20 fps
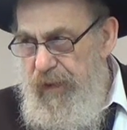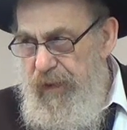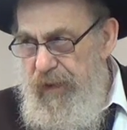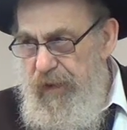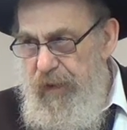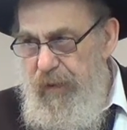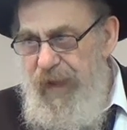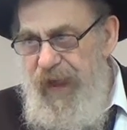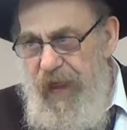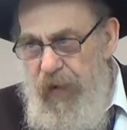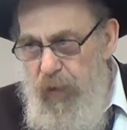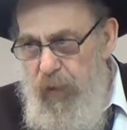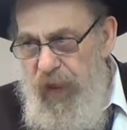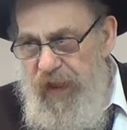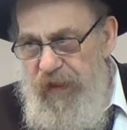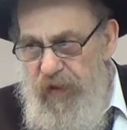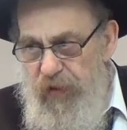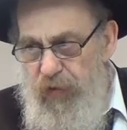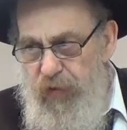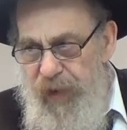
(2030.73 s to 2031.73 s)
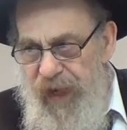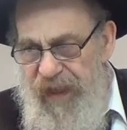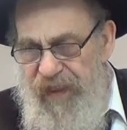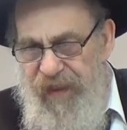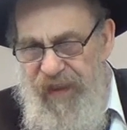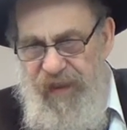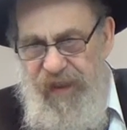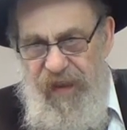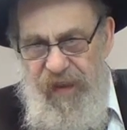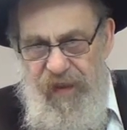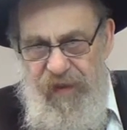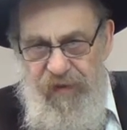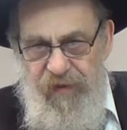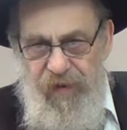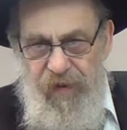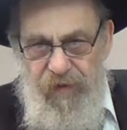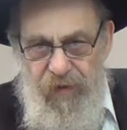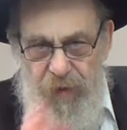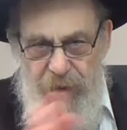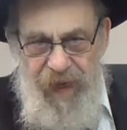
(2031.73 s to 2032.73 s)
no matter what you try to tell
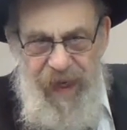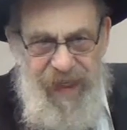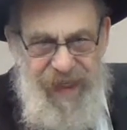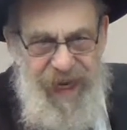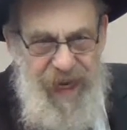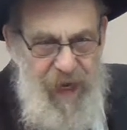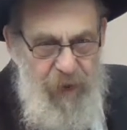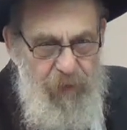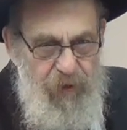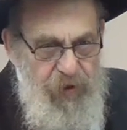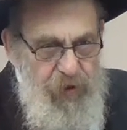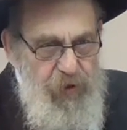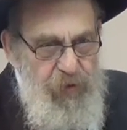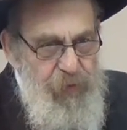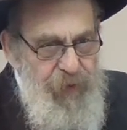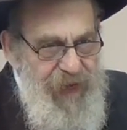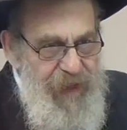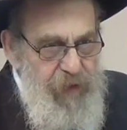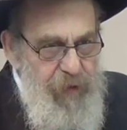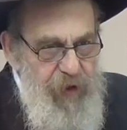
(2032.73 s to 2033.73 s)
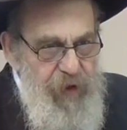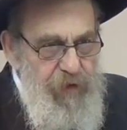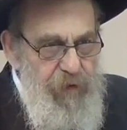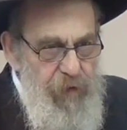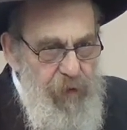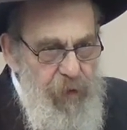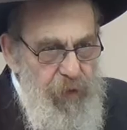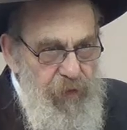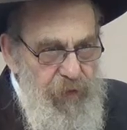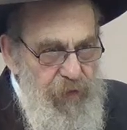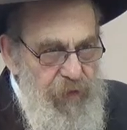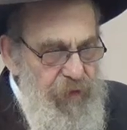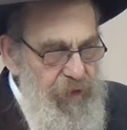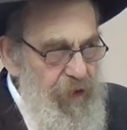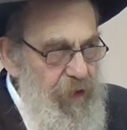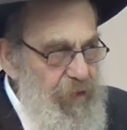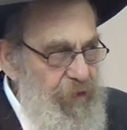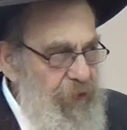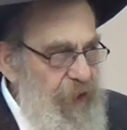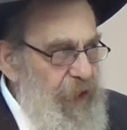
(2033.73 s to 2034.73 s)
yourself, no matter how much you try to excuse
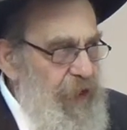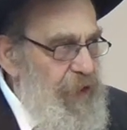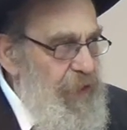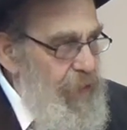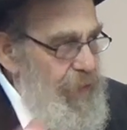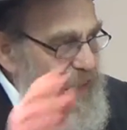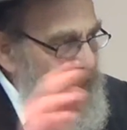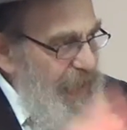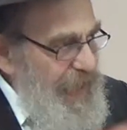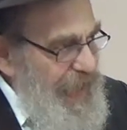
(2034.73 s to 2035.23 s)
yourself, no matter